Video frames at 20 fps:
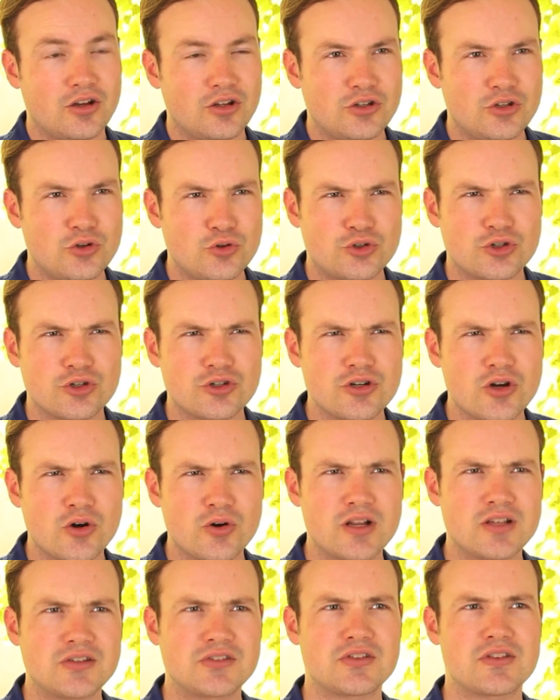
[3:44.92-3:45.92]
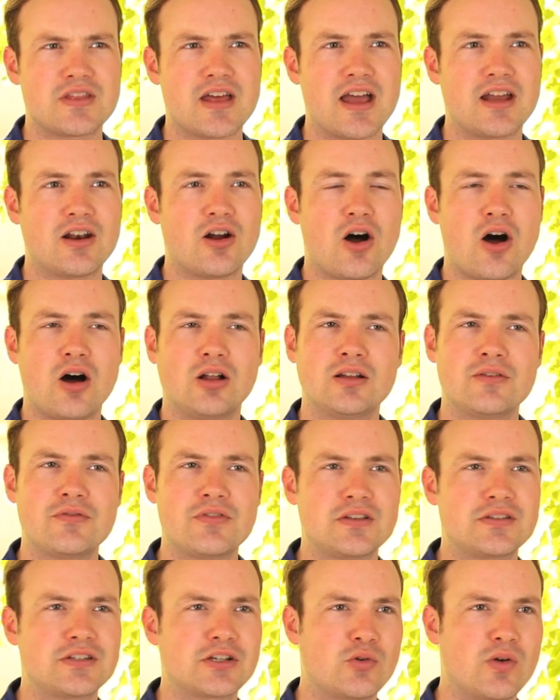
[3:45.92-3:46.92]
You should notice that all of
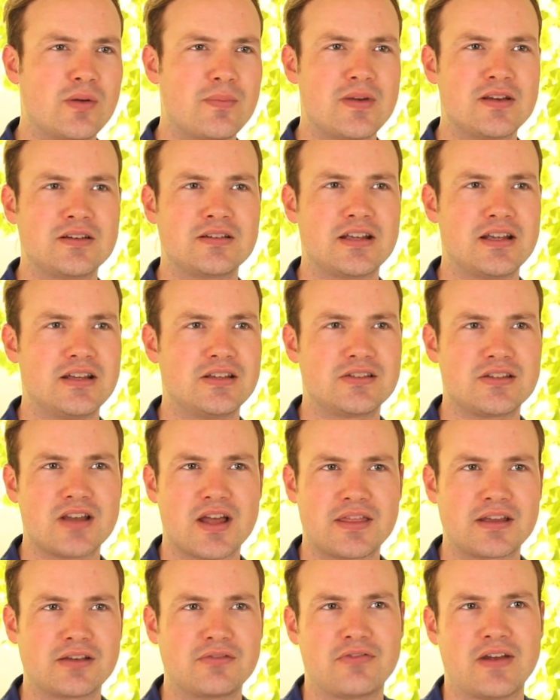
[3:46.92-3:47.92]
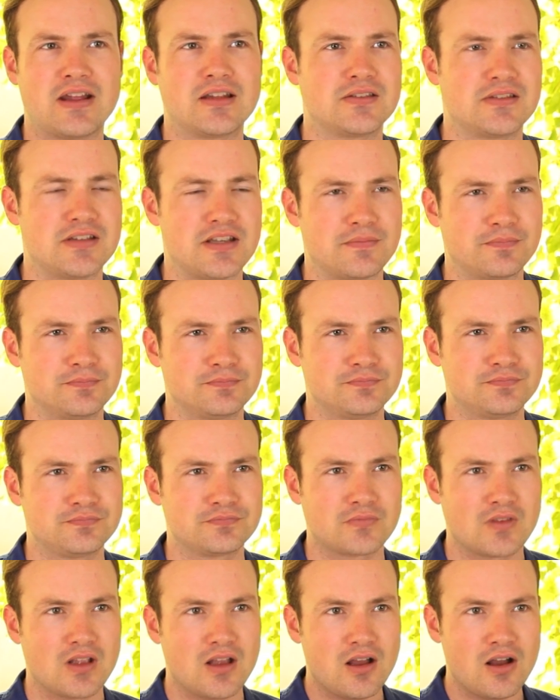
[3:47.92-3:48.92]
this equipment is nothing fancy.
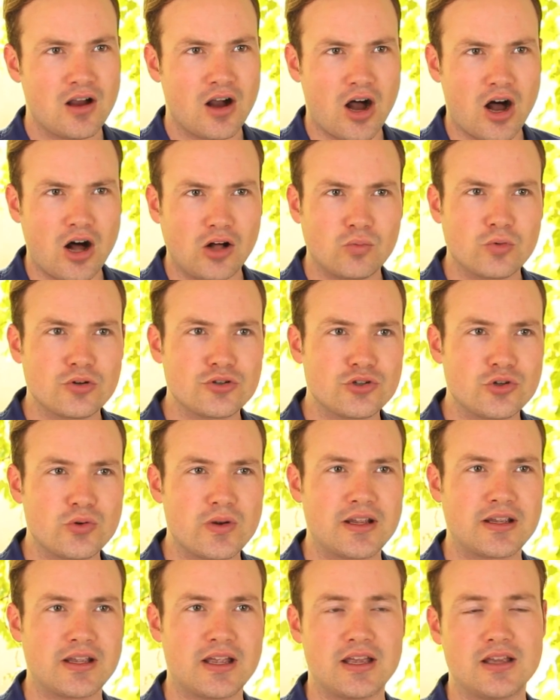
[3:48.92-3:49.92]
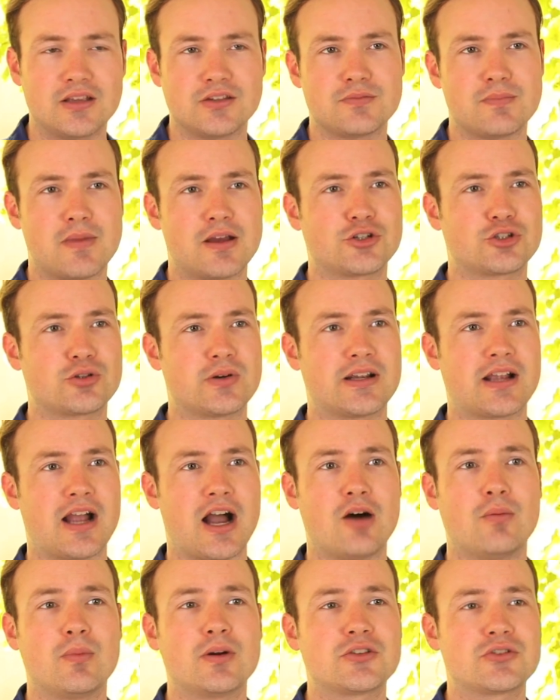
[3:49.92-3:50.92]
All we're doing is measuring
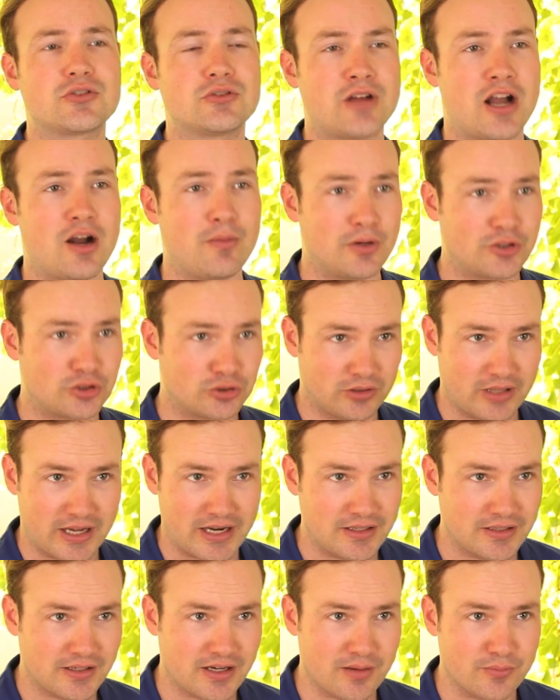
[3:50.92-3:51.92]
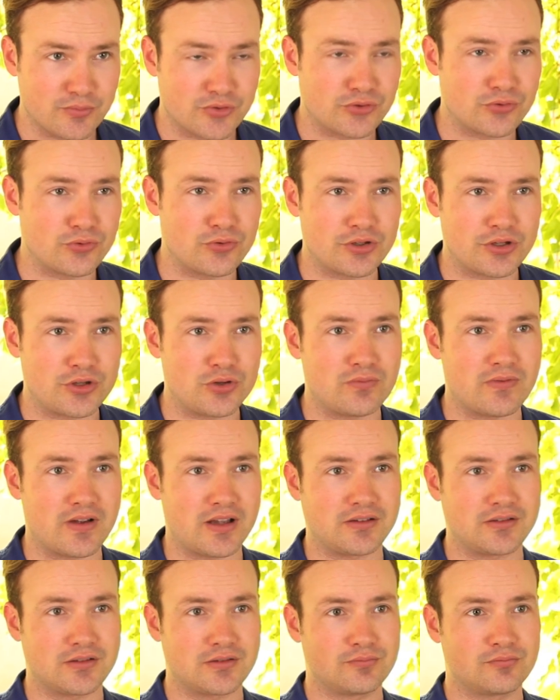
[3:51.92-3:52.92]
how much, how much light comes through the
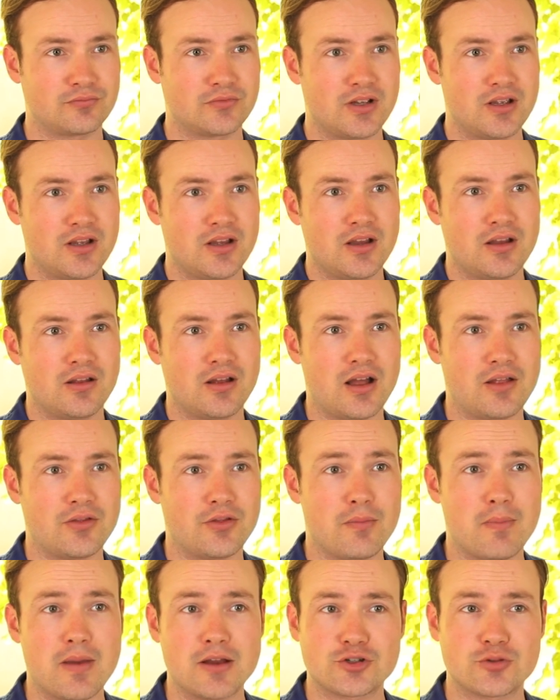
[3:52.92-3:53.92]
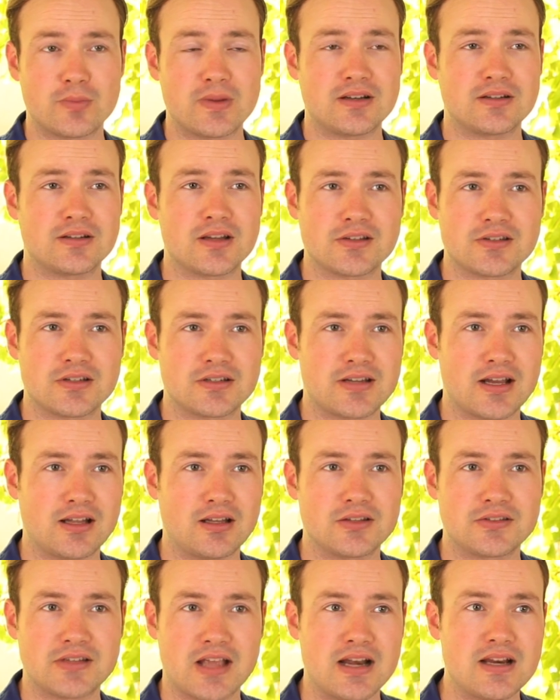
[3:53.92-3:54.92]
cuvette the measurement doesn't
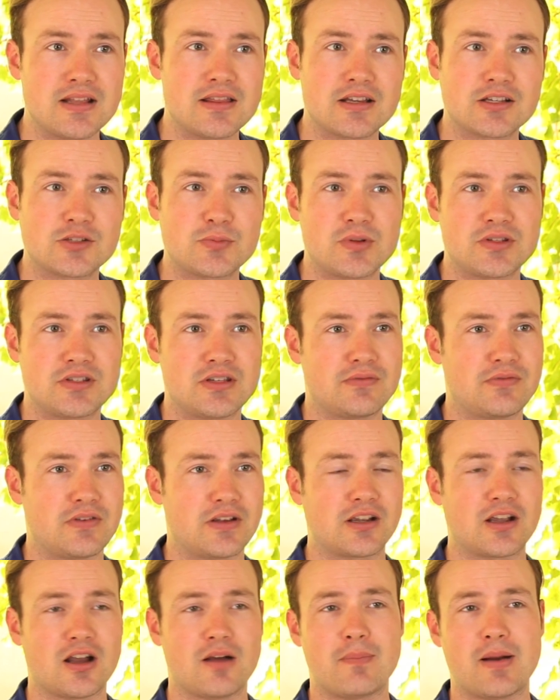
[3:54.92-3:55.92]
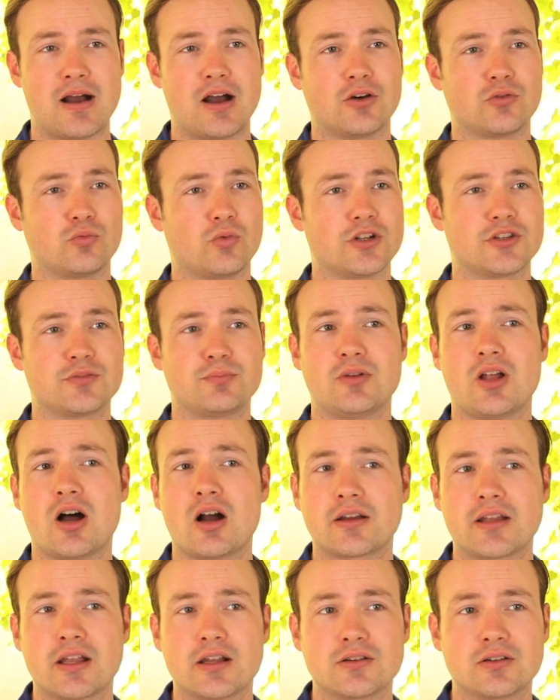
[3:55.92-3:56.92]
tell us anything specific about what's
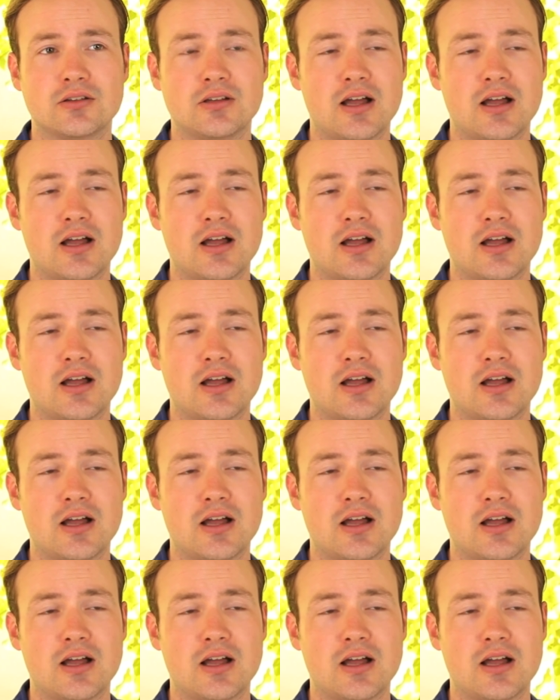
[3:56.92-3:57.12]
blocking the